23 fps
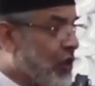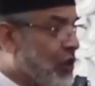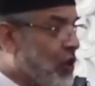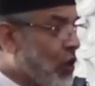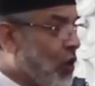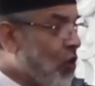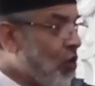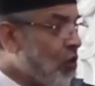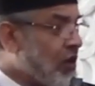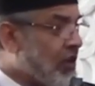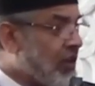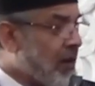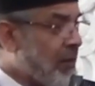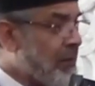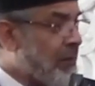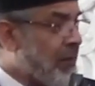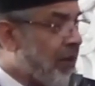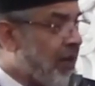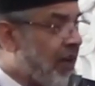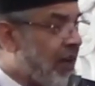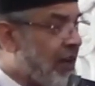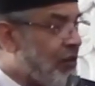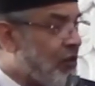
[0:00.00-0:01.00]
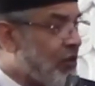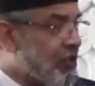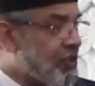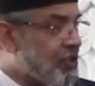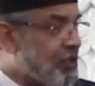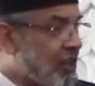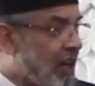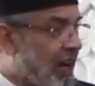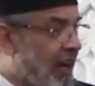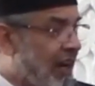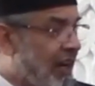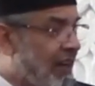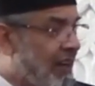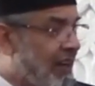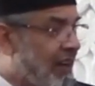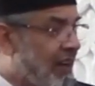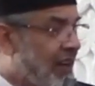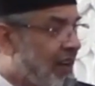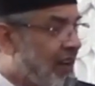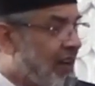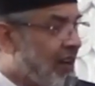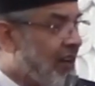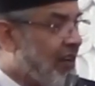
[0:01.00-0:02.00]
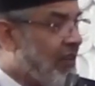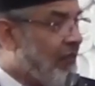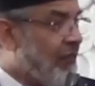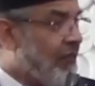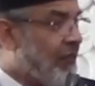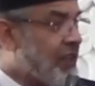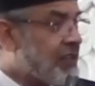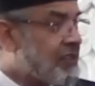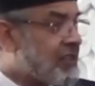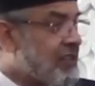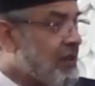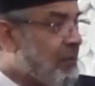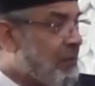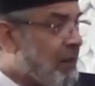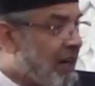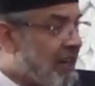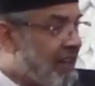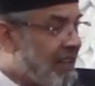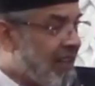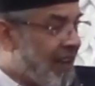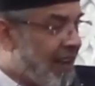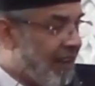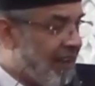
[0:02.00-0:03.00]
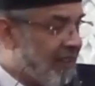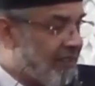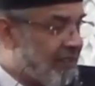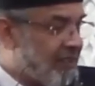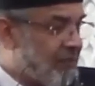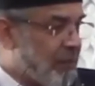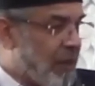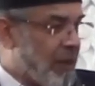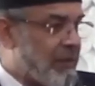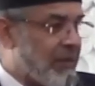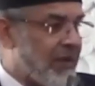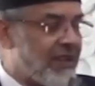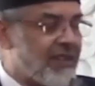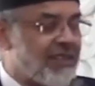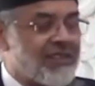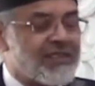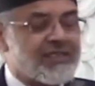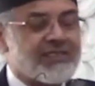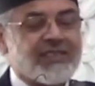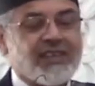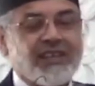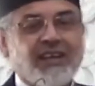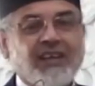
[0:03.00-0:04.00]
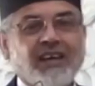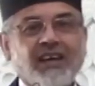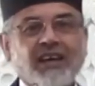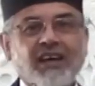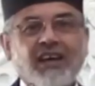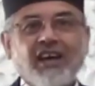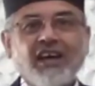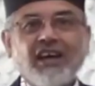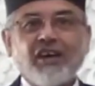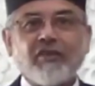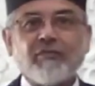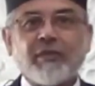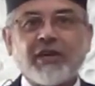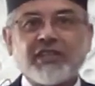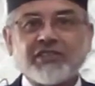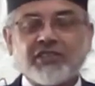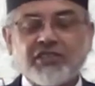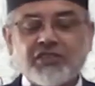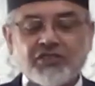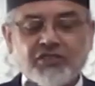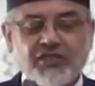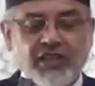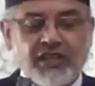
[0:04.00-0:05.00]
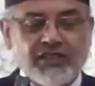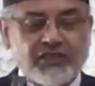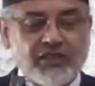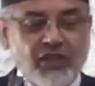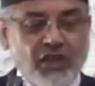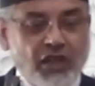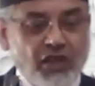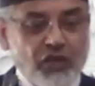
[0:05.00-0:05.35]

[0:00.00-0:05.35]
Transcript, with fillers: Don't compare your child with somebody else, my brothers and my sisters.